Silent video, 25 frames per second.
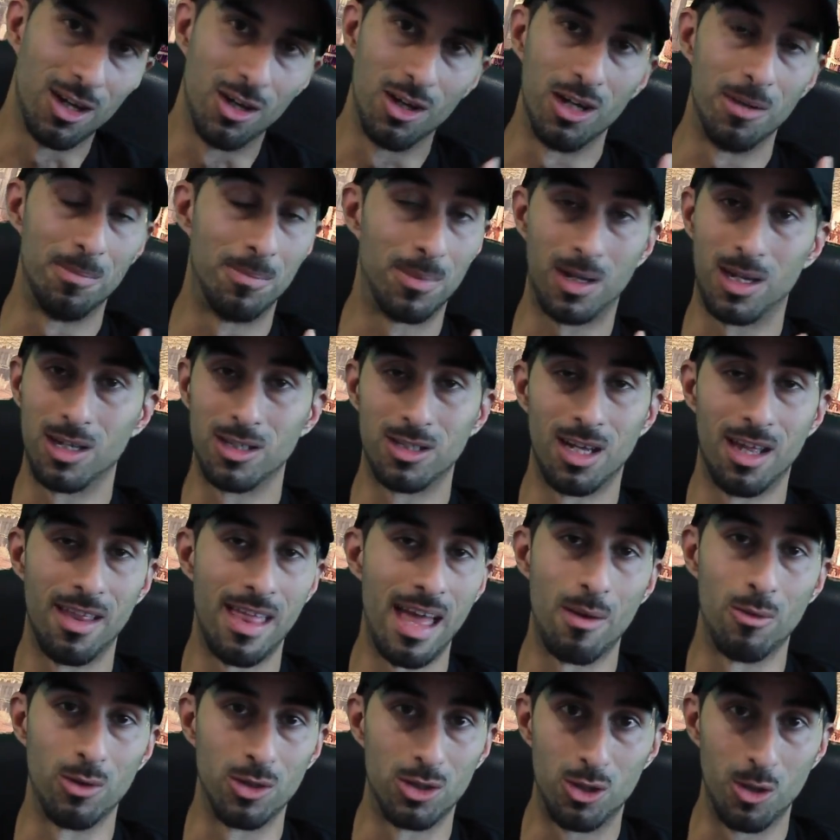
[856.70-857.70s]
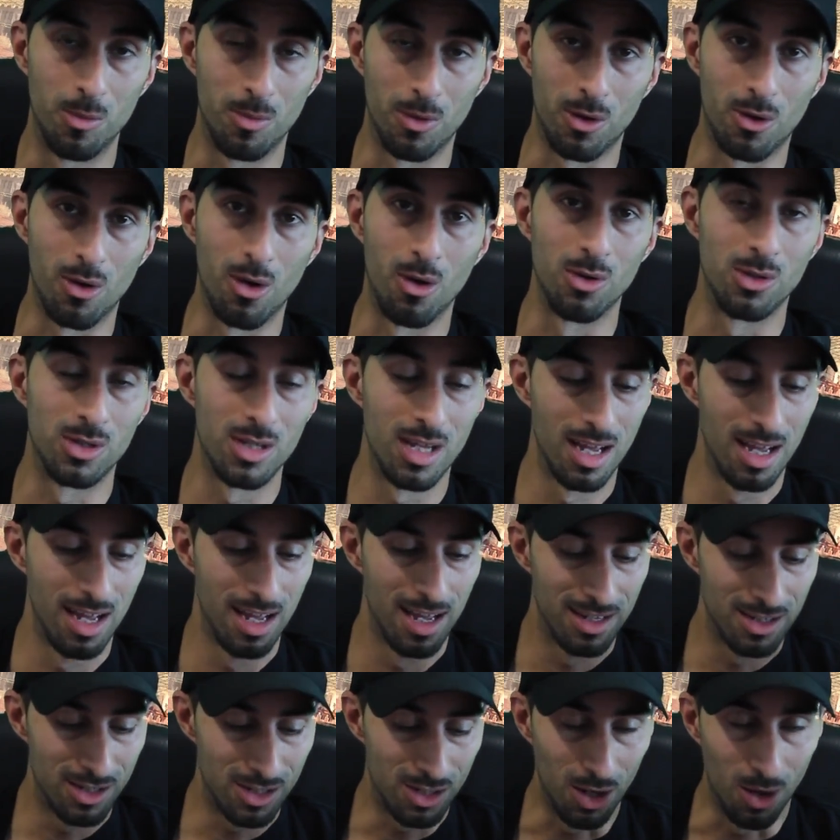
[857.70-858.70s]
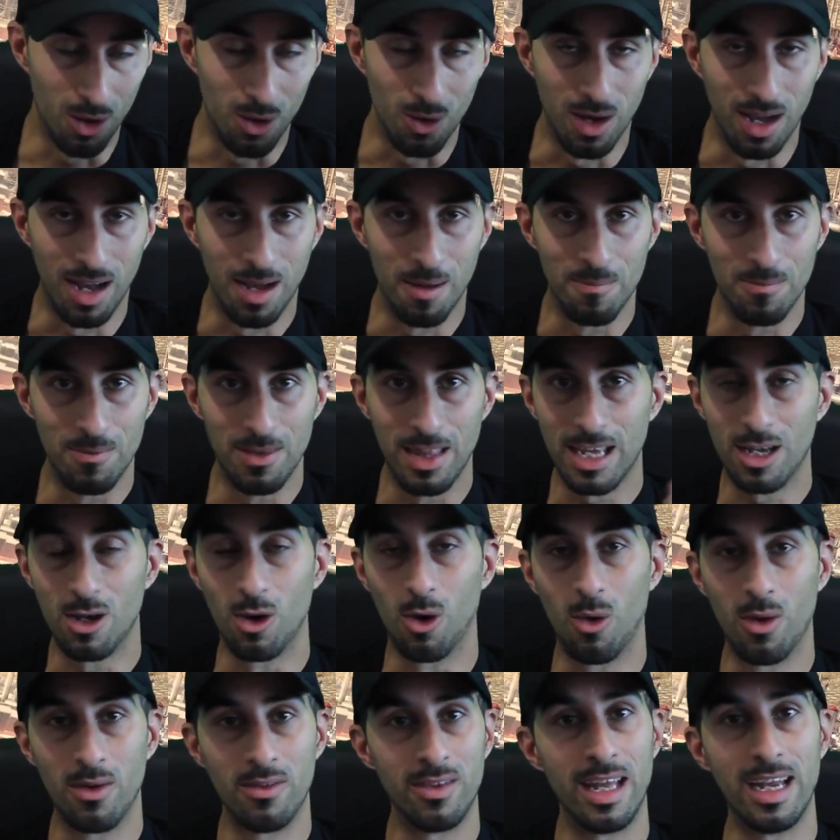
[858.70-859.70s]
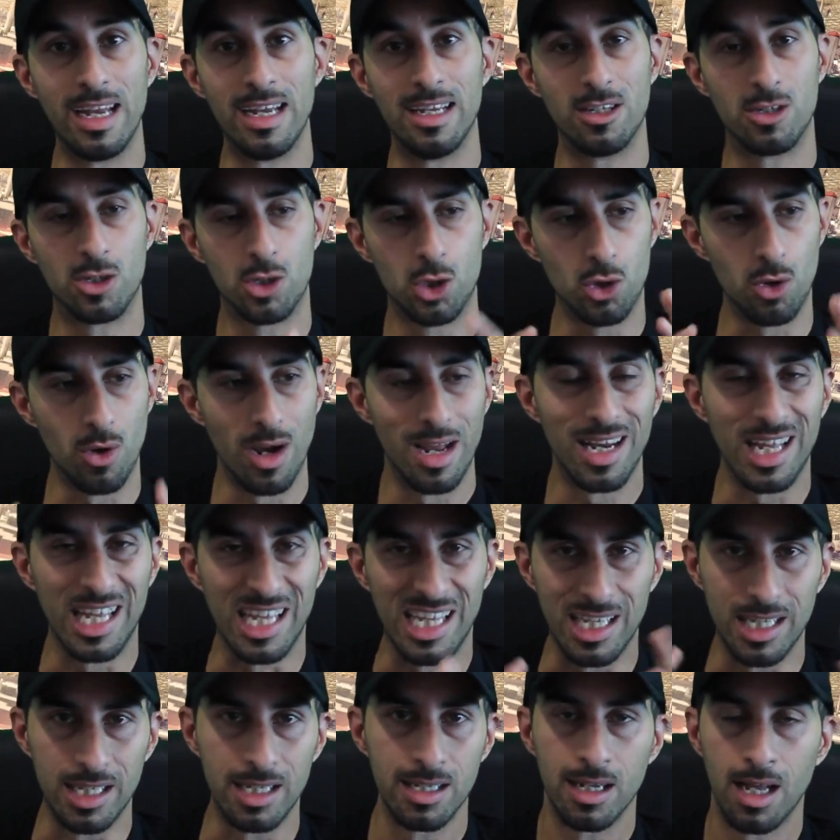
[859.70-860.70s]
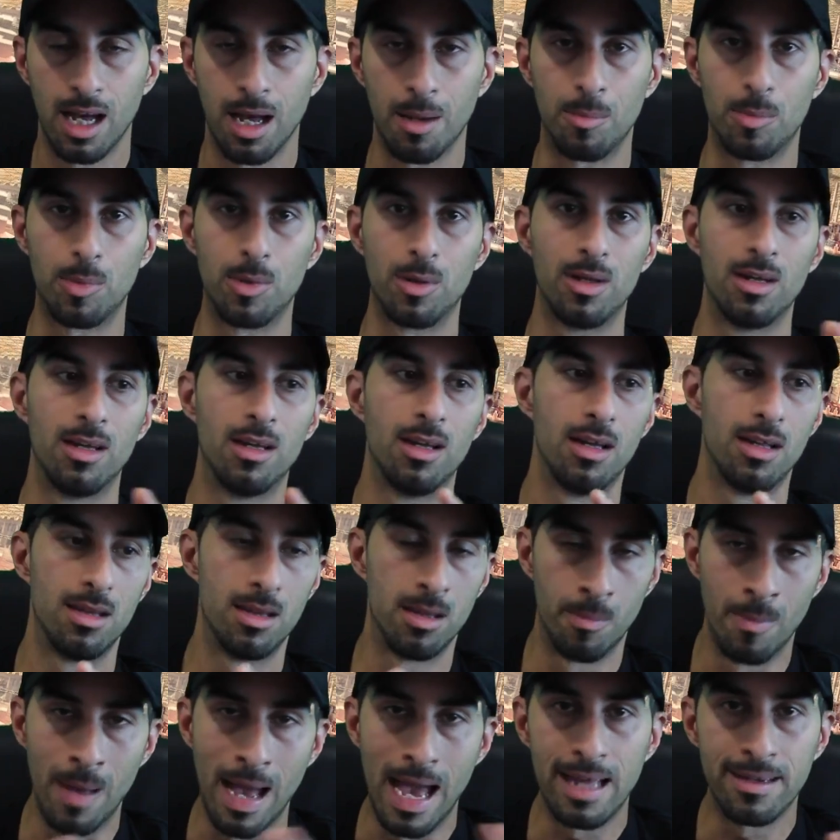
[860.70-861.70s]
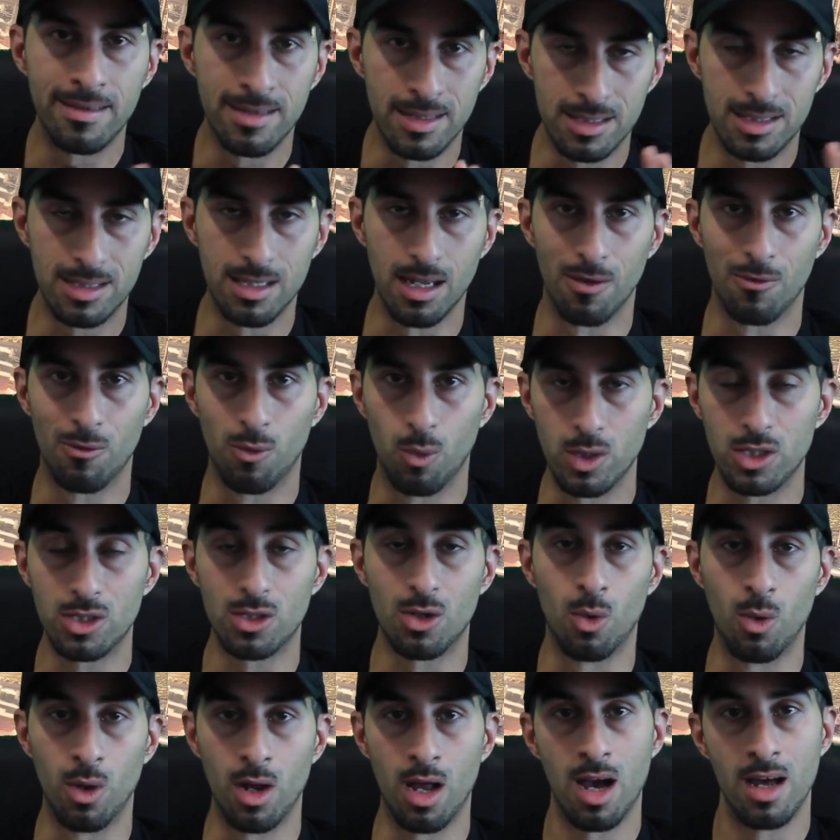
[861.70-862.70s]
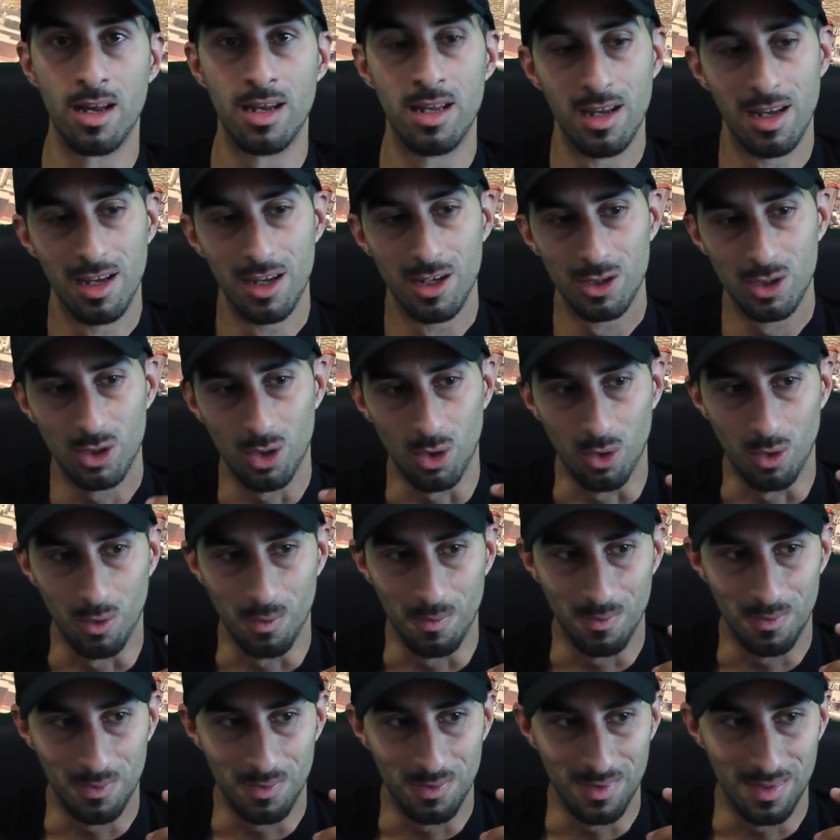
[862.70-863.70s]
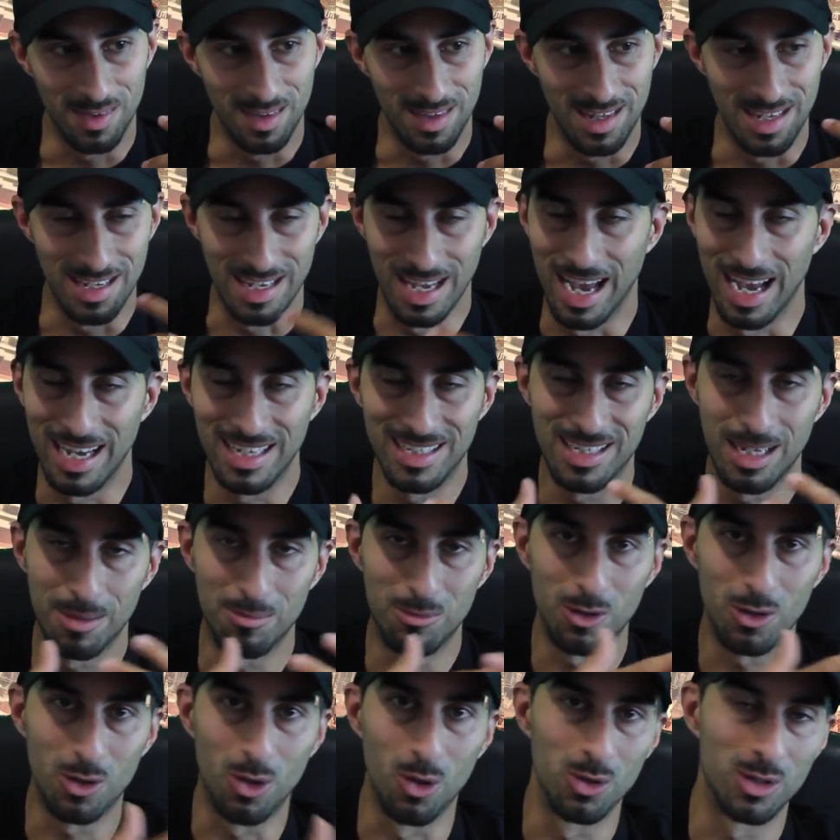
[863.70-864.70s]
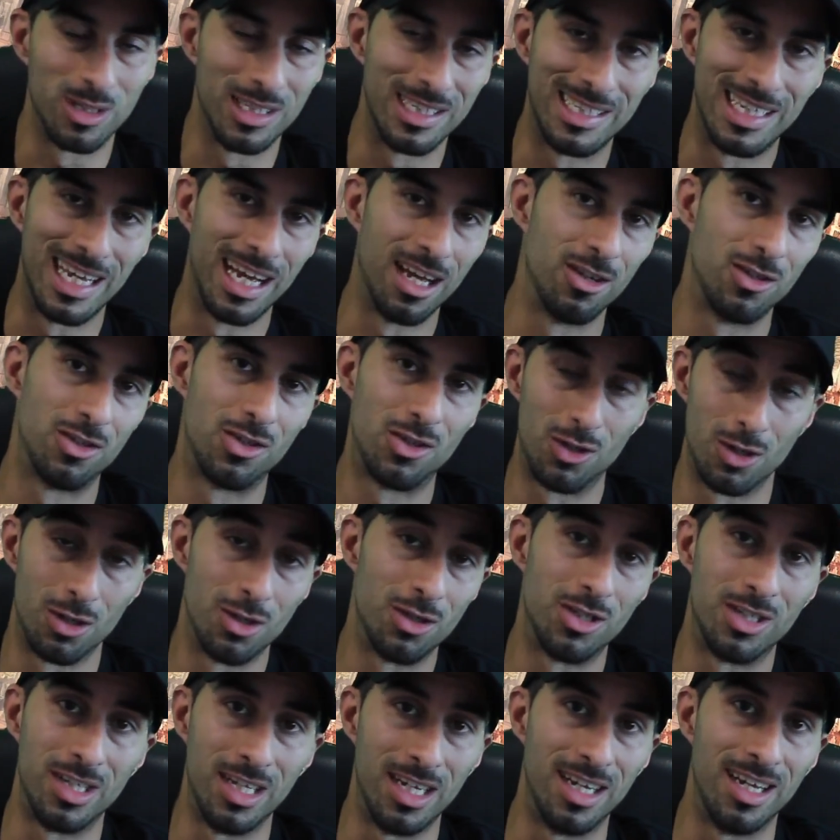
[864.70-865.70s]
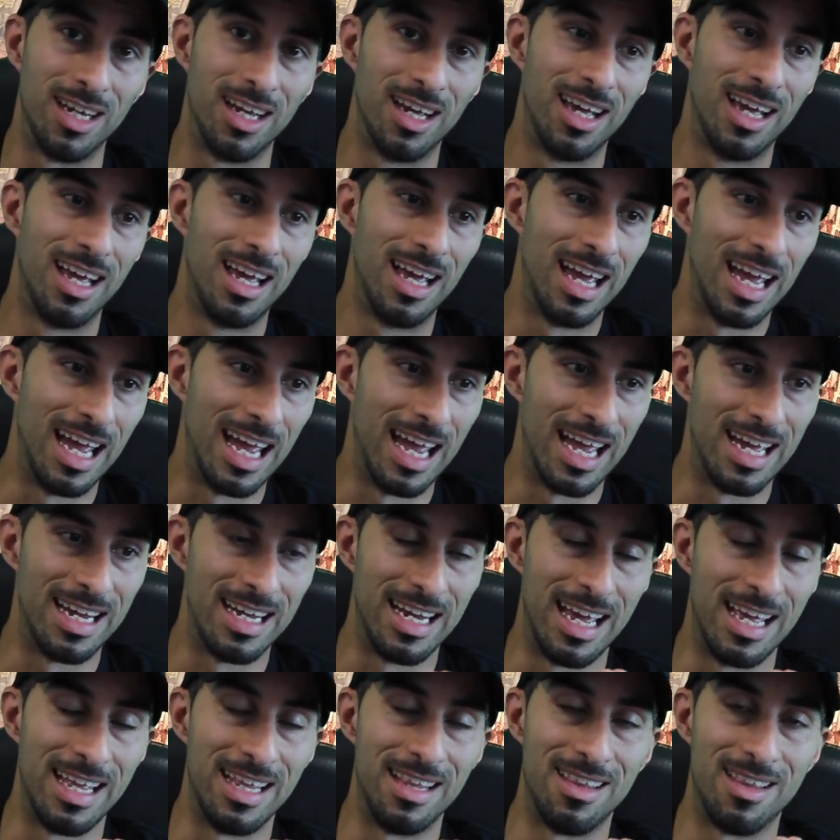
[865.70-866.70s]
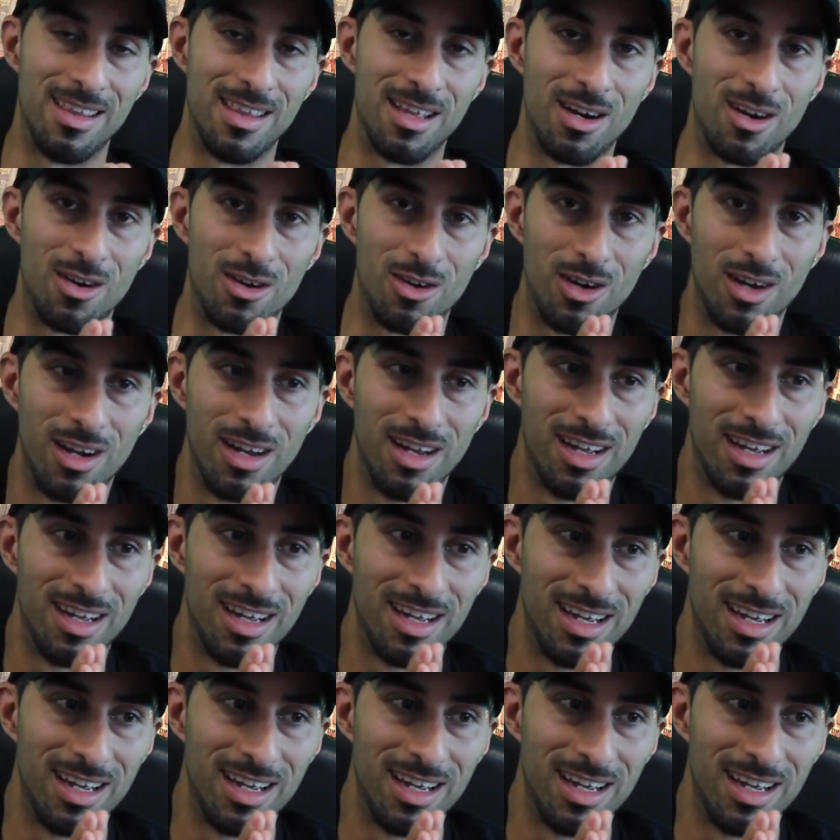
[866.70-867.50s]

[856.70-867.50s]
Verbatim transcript: good, because all that was super gross. So um, they go and they try to clean up the madness of what's going on. So the High Septon goes and tells Cersei, and, and they're,